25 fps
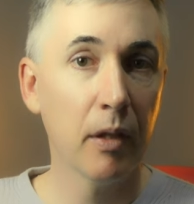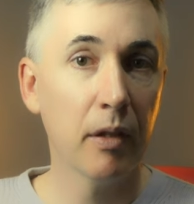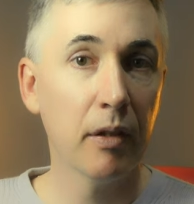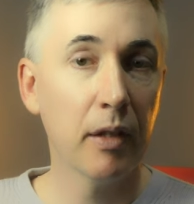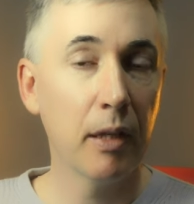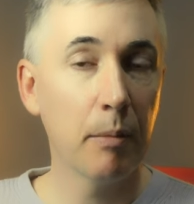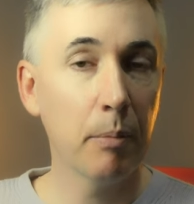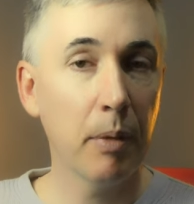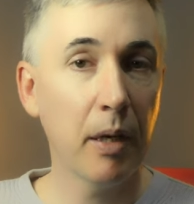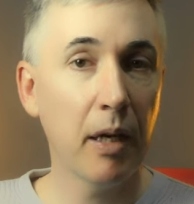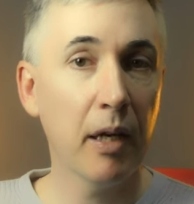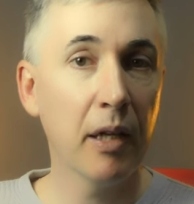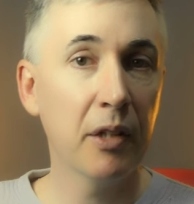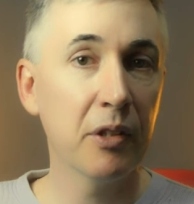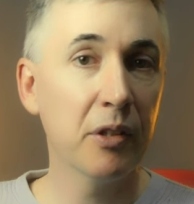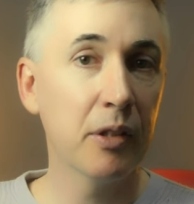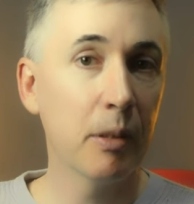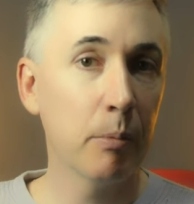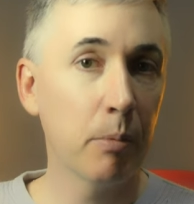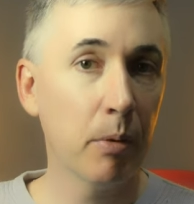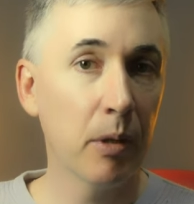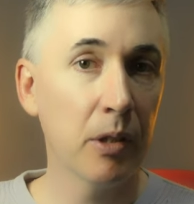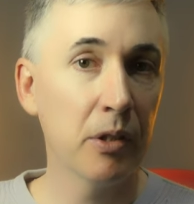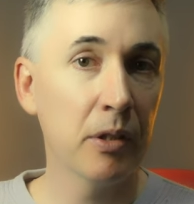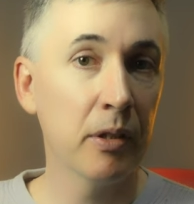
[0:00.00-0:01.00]
their past, their
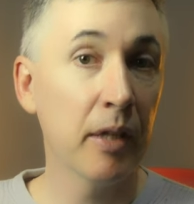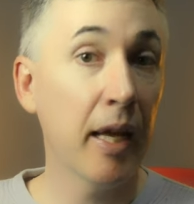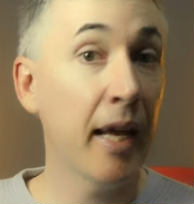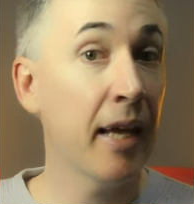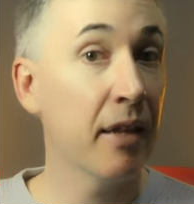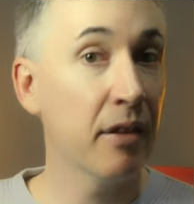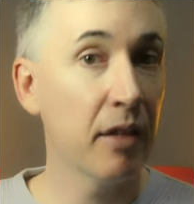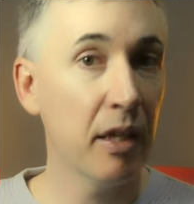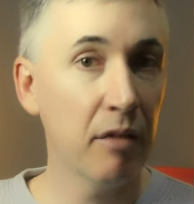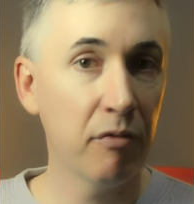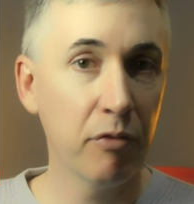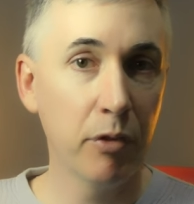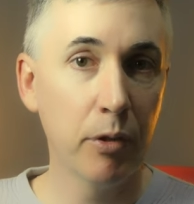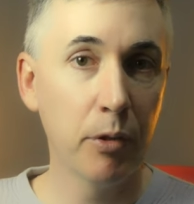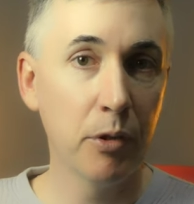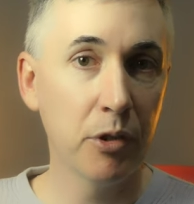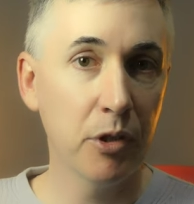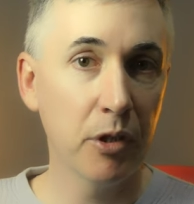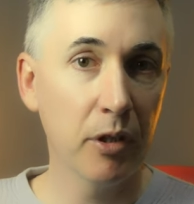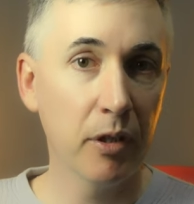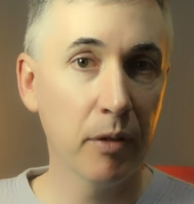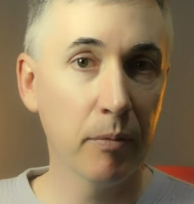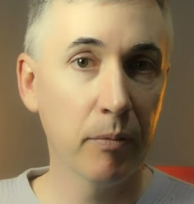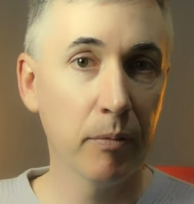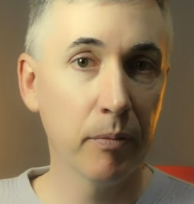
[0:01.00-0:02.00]
present, and their
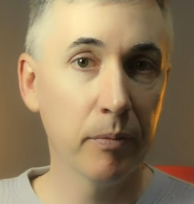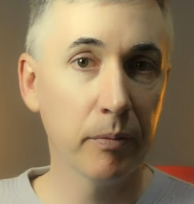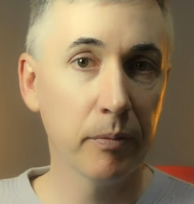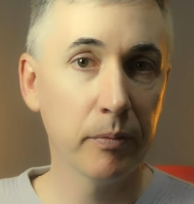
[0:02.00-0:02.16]
future.